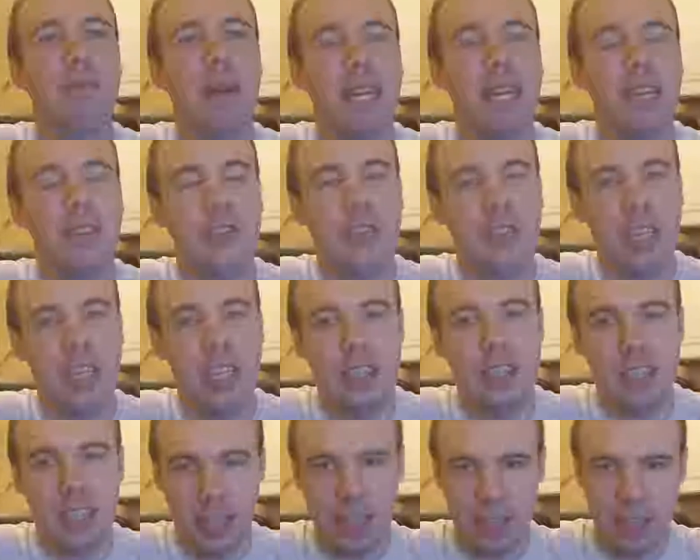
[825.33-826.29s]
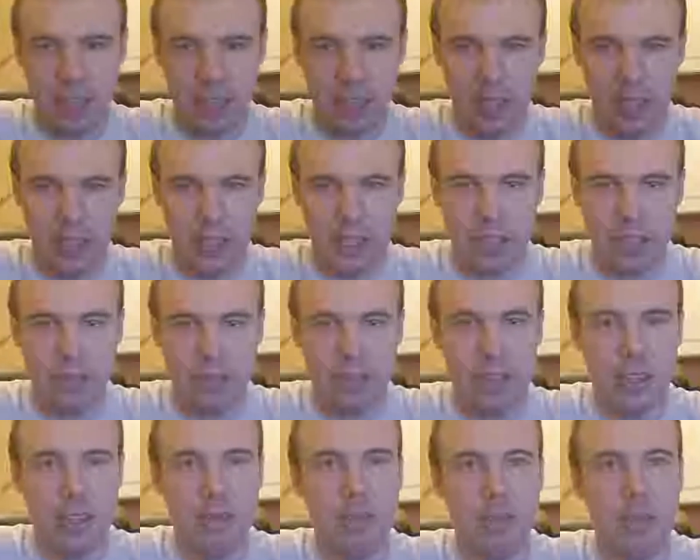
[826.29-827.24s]
Biotrace technology
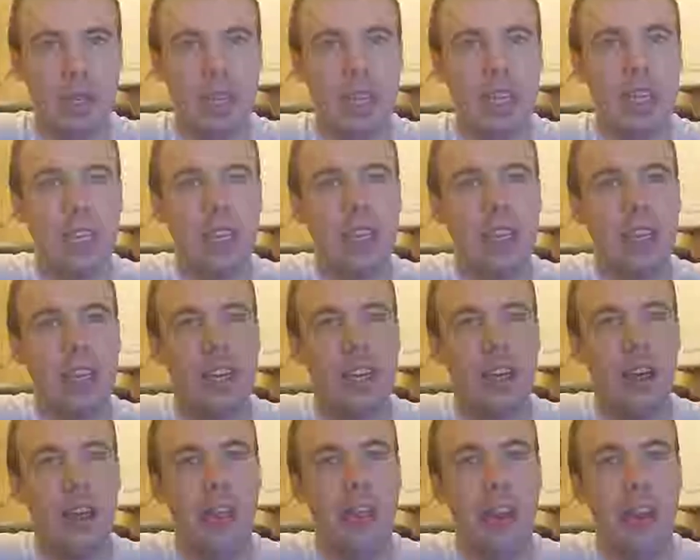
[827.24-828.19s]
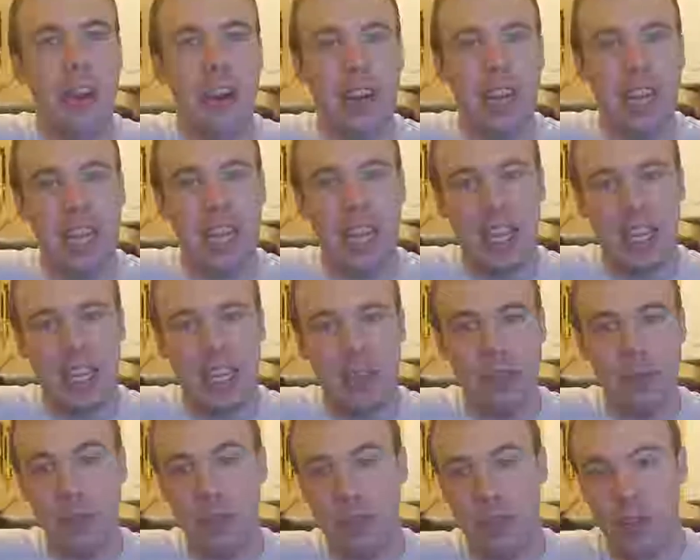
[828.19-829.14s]
from uh,
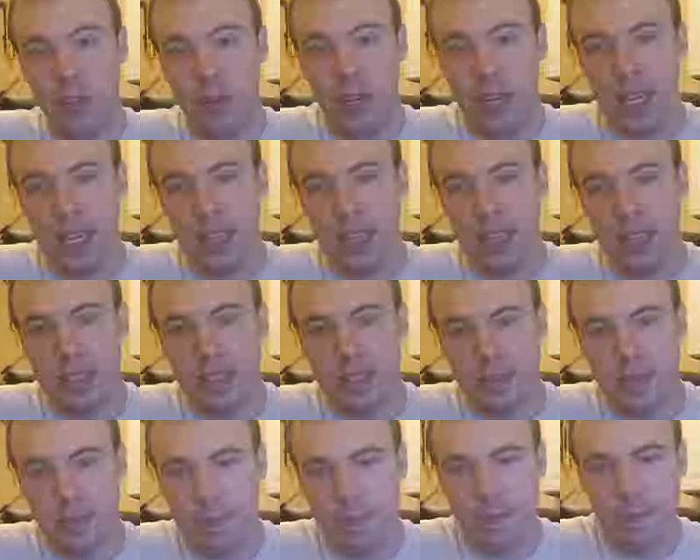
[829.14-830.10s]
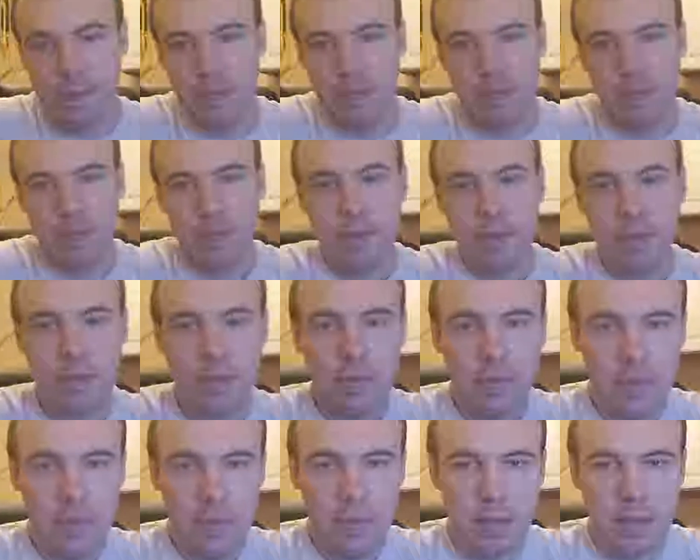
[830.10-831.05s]
TheraCann with two N's
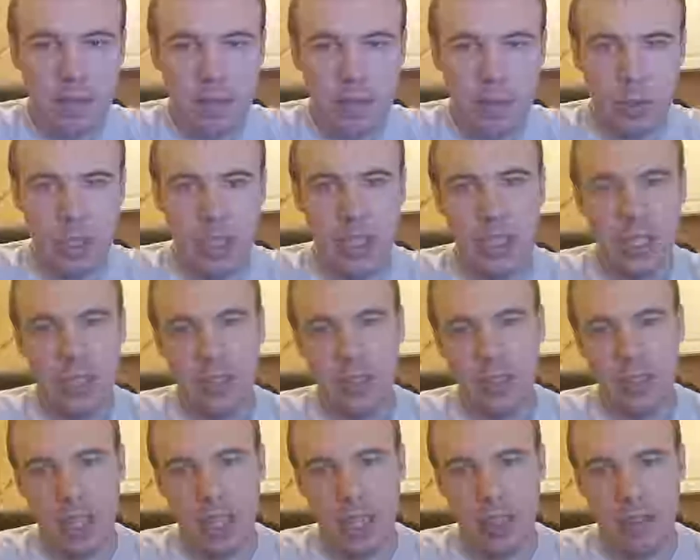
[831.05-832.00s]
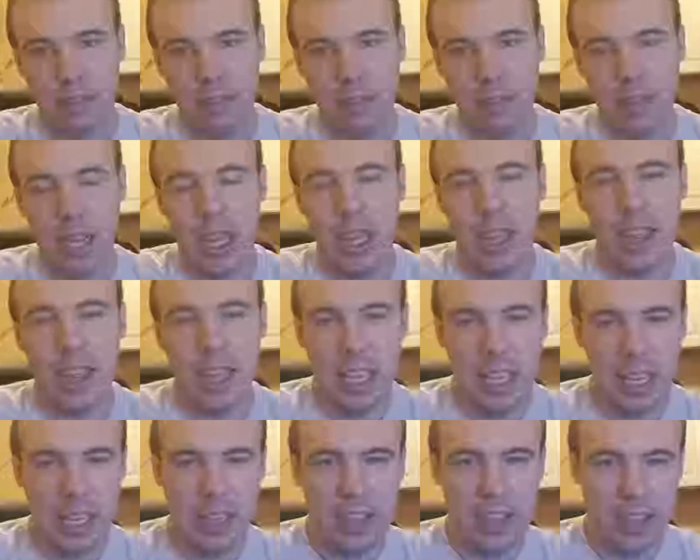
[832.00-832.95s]
which is like I
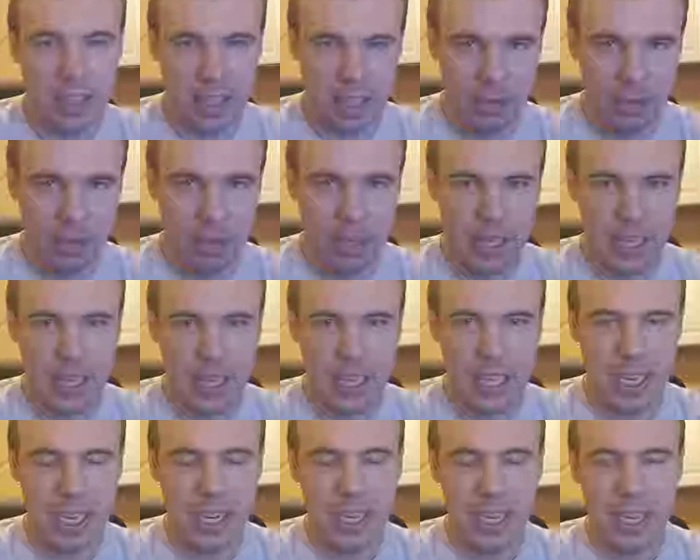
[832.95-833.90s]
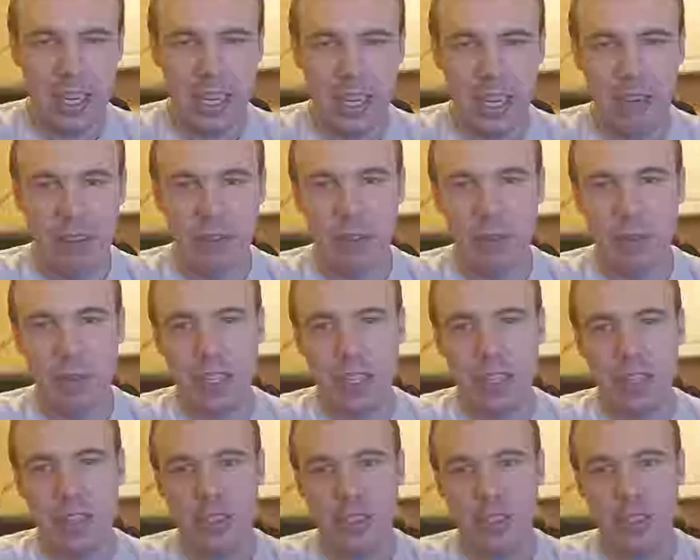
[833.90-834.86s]
think the company that everyone
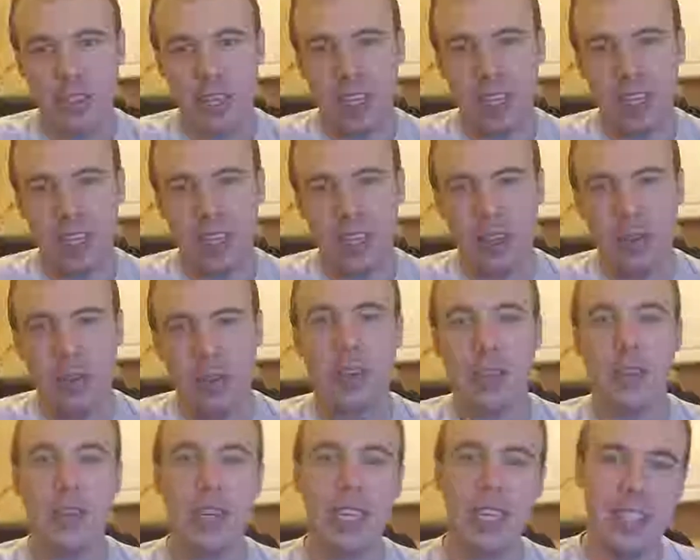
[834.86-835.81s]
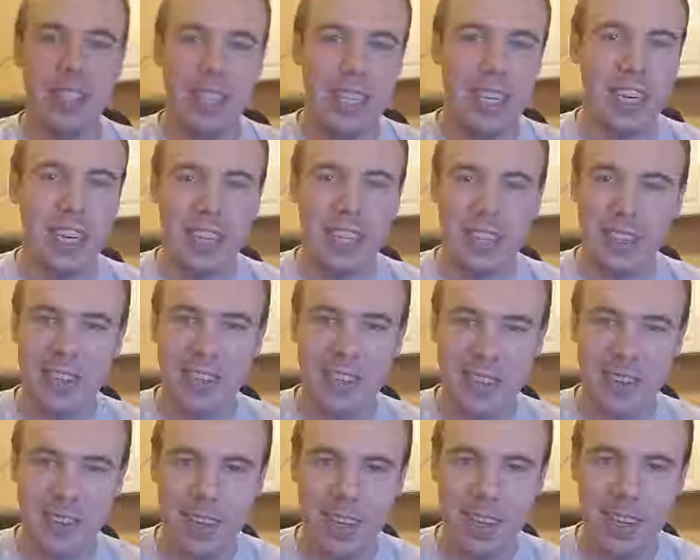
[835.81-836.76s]
is uh, going crazy on
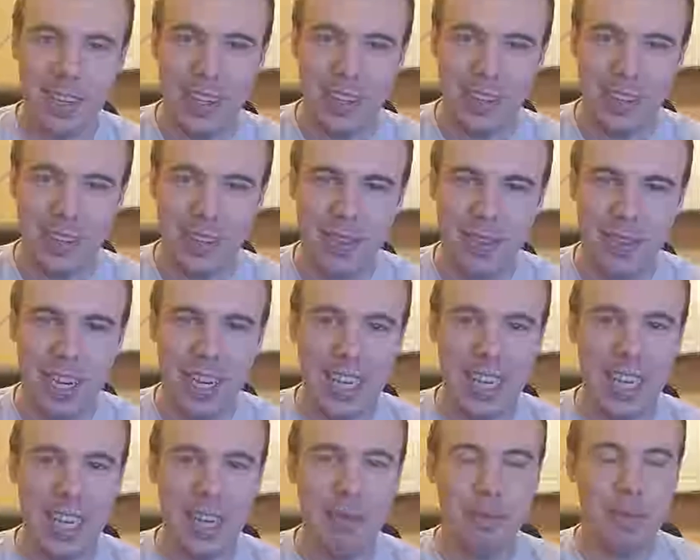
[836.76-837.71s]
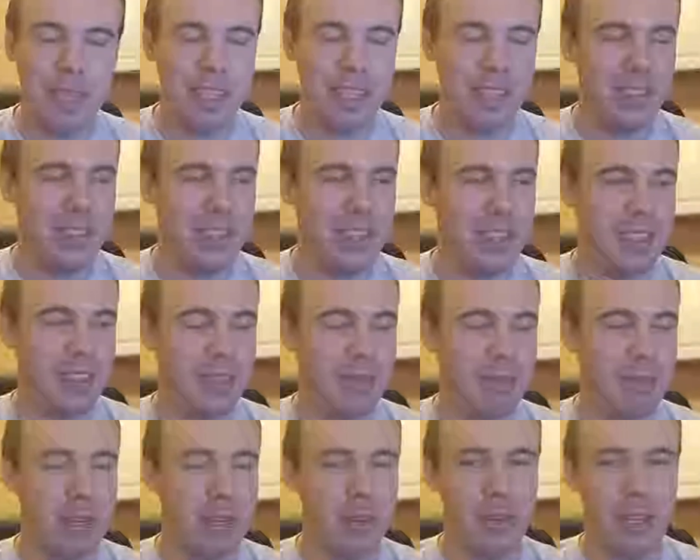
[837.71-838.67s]
uh, right now because of the
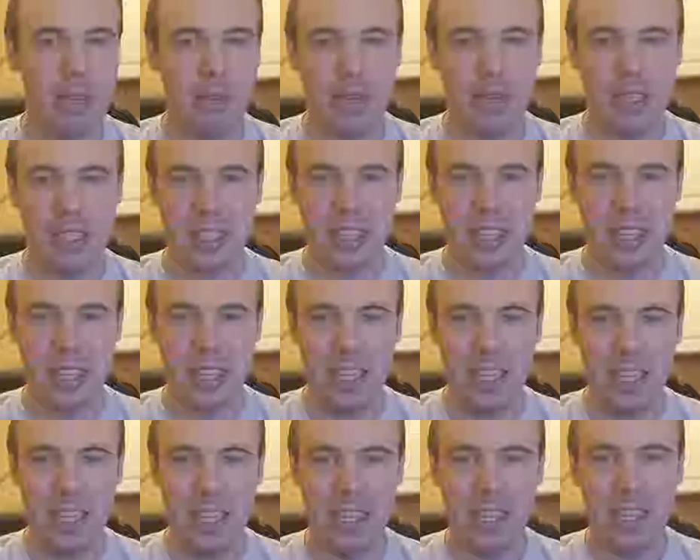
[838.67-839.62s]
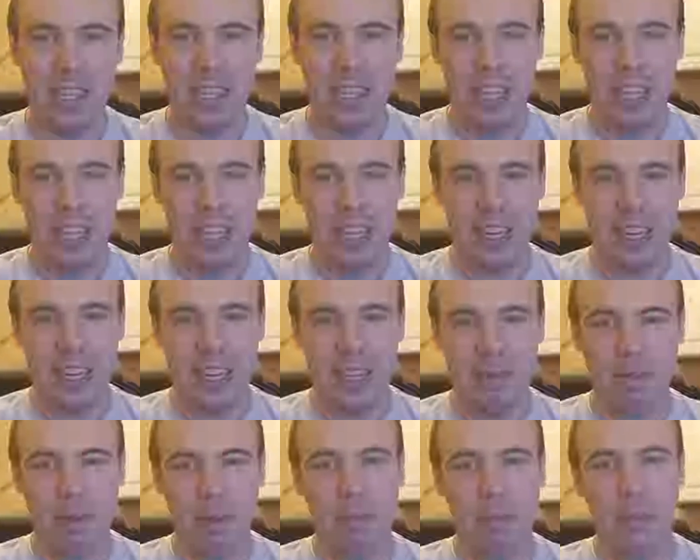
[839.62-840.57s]
marijuana BizCon.
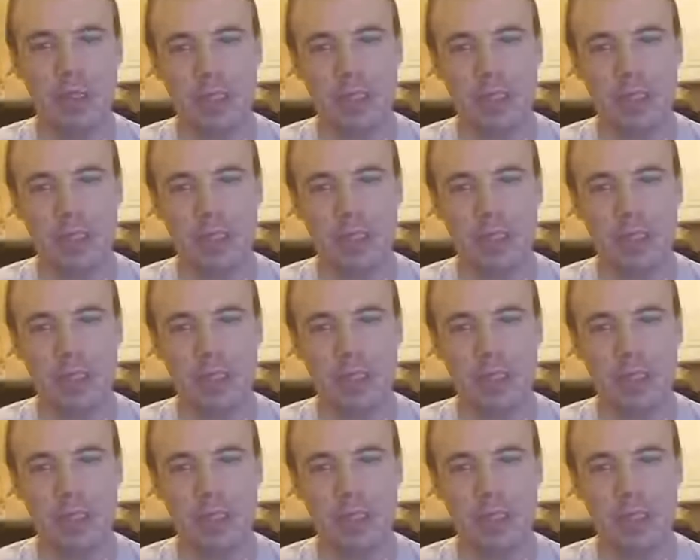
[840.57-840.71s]
Uh, people are